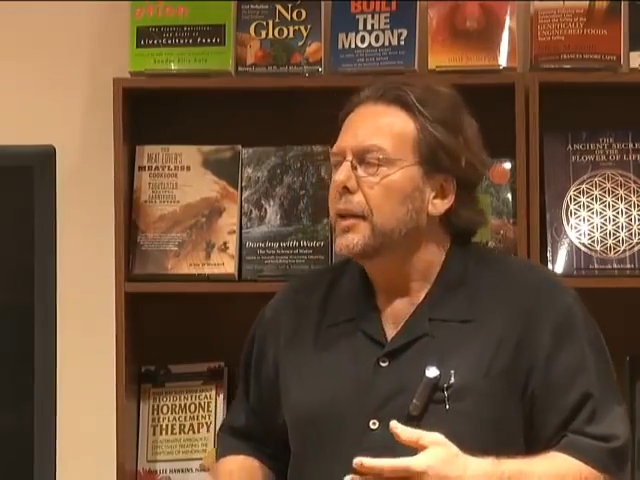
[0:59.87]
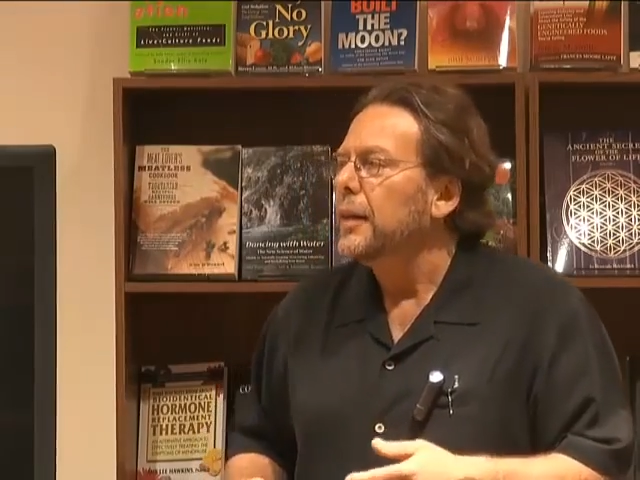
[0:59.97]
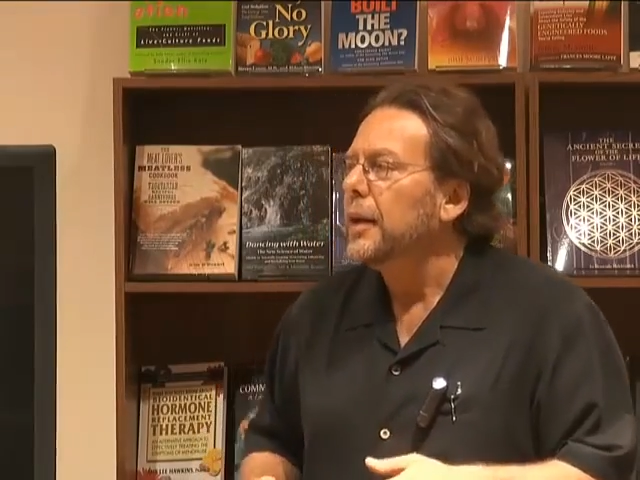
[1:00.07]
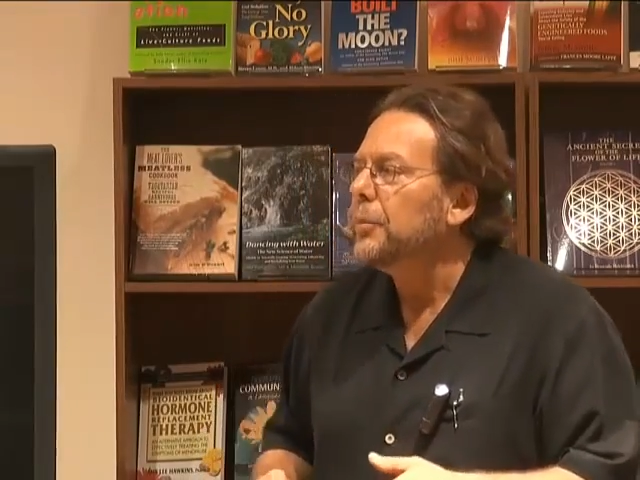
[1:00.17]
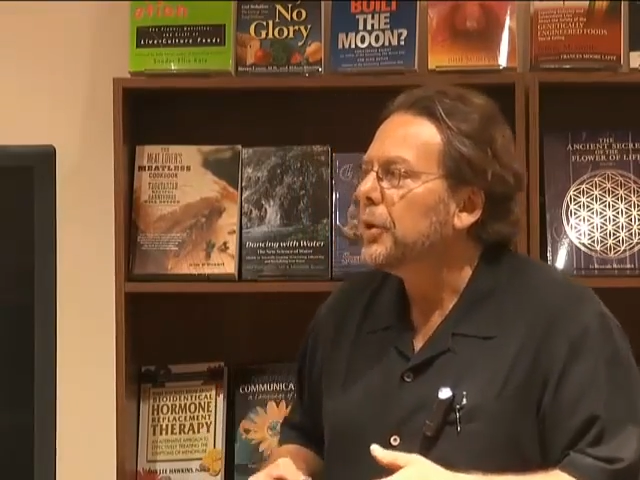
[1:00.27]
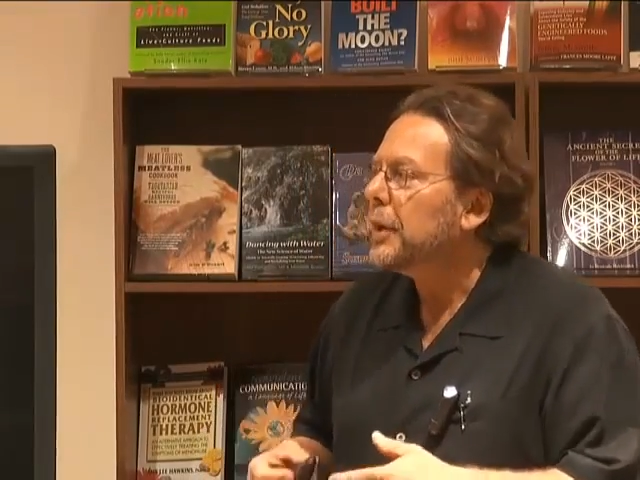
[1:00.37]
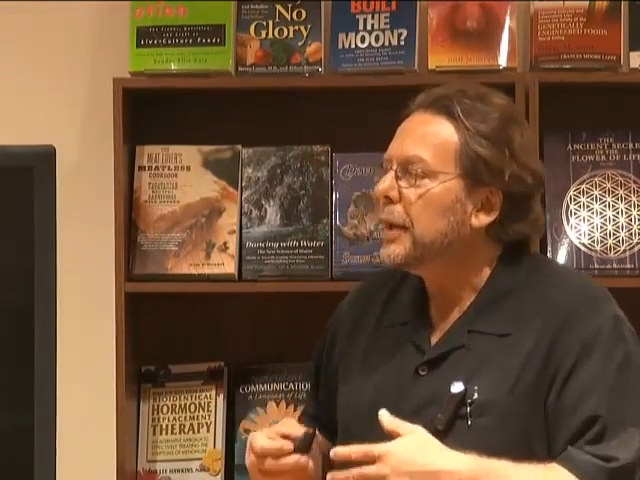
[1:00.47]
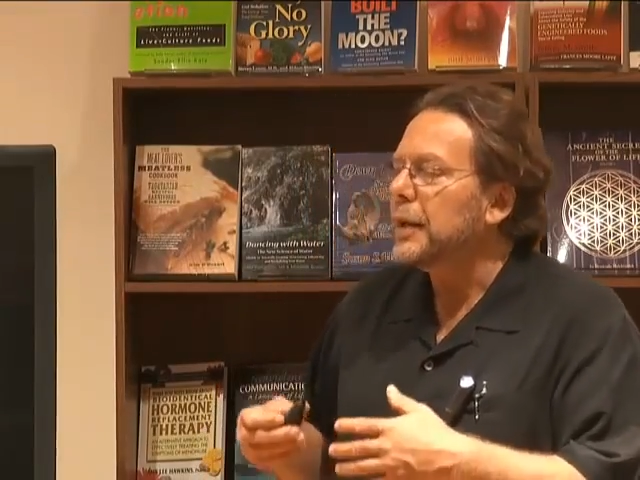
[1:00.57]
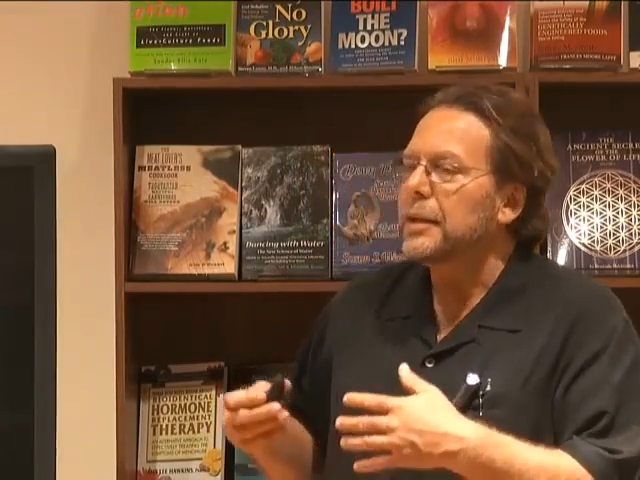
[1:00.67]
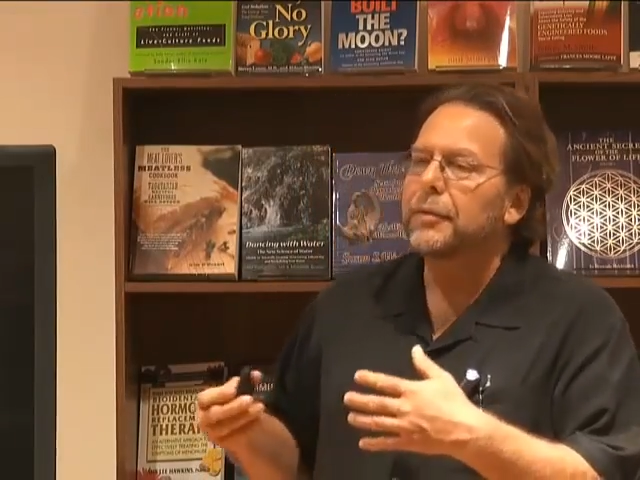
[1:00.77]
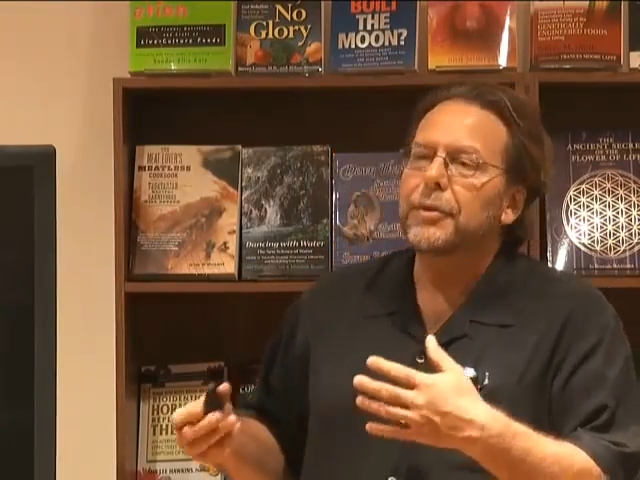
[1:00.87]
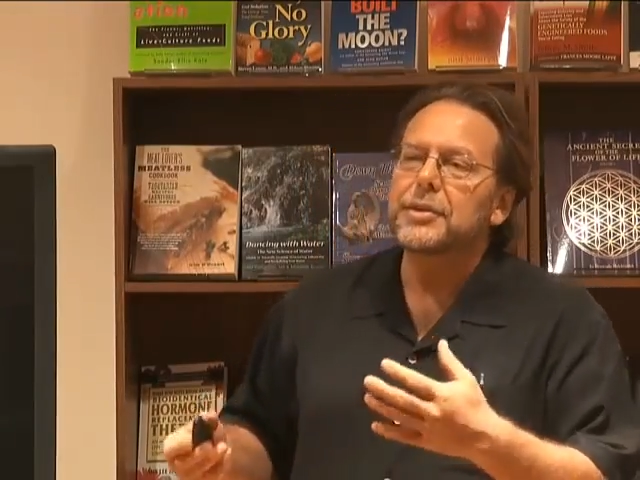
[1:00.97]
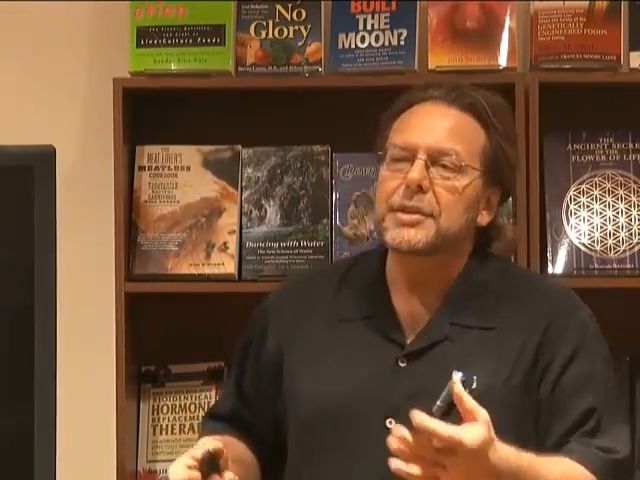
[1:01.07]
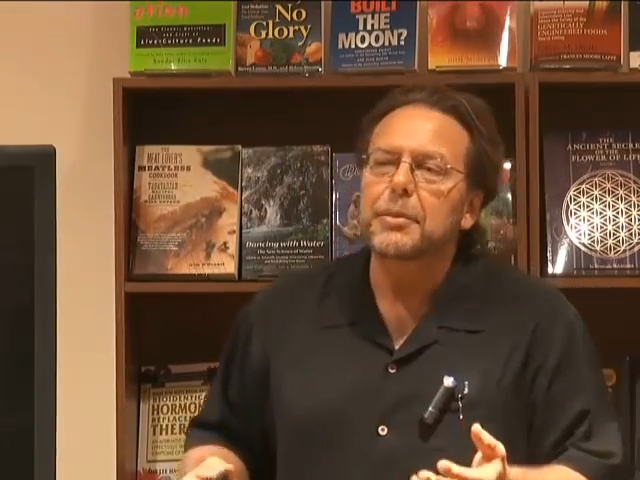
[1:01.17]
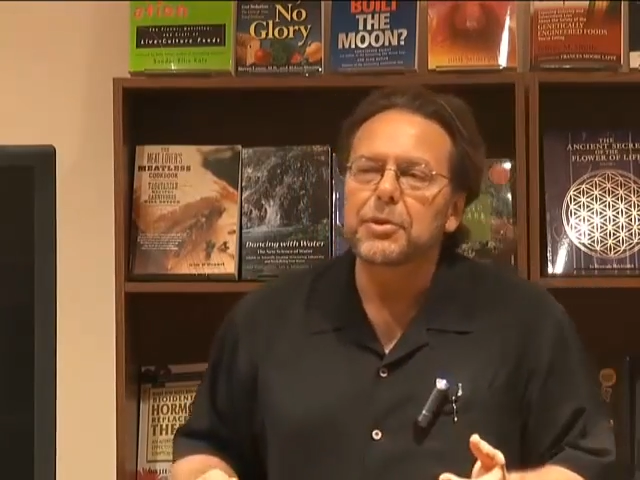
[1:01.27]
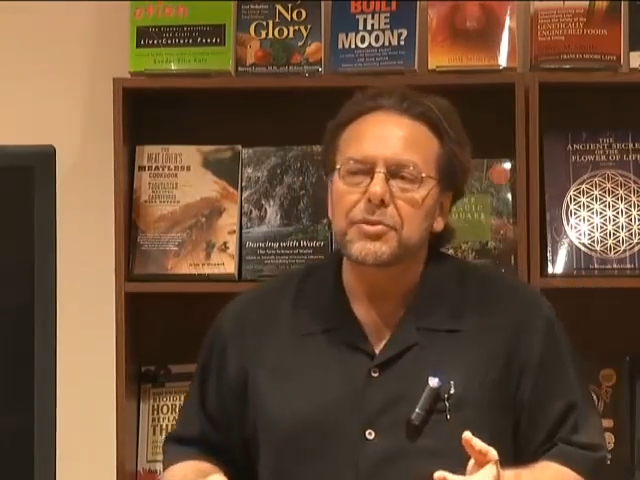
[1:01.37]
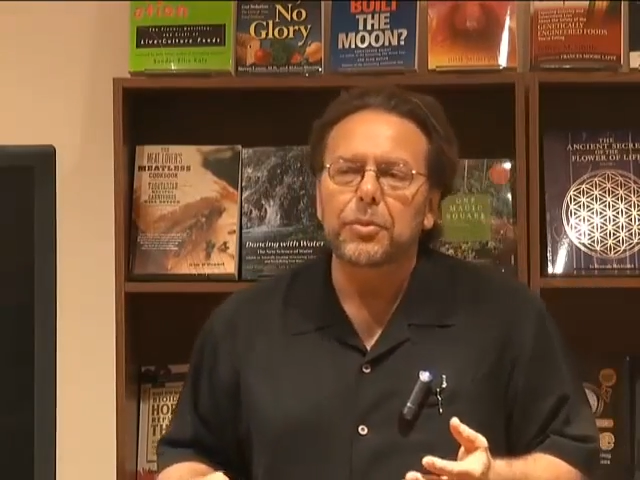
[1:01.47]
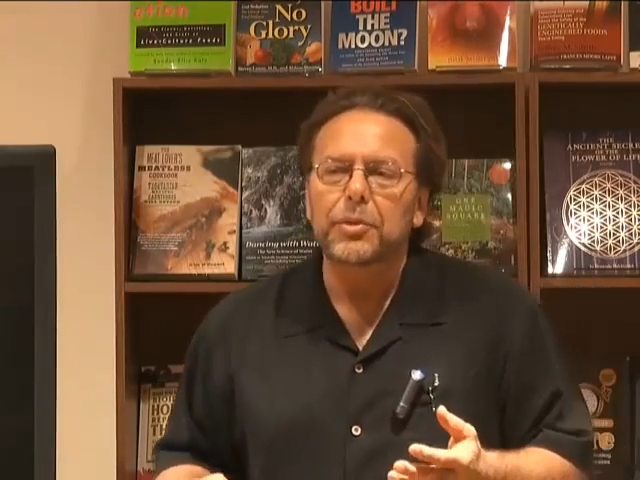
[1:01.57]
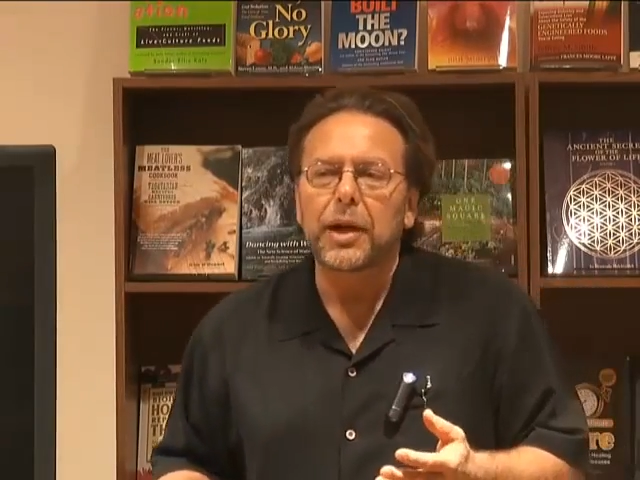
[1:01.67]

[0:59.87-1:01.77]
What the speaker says: Then I'm looking at different snippets from